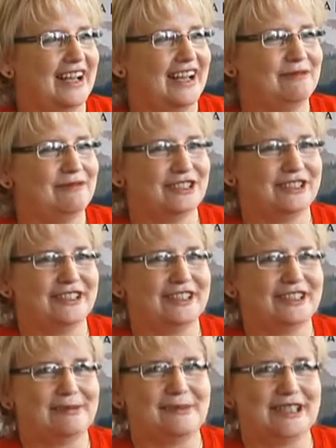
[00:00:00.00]
I'm sure
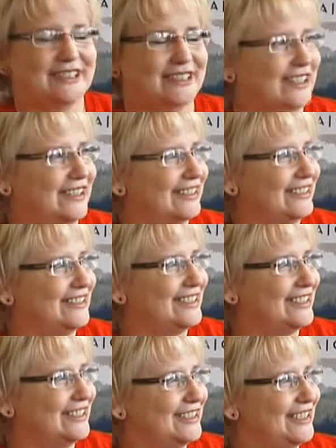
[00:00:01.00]
that the men's soccer
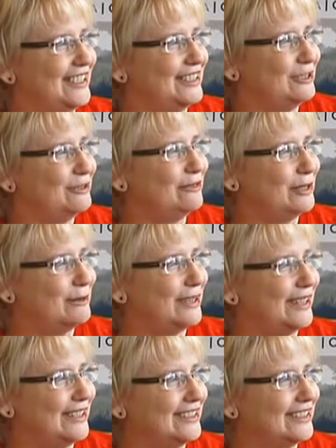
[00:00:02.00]
isn't too far
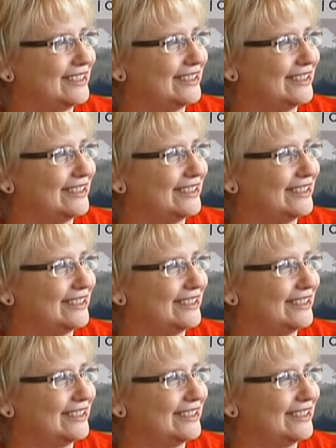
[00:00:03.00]
behind.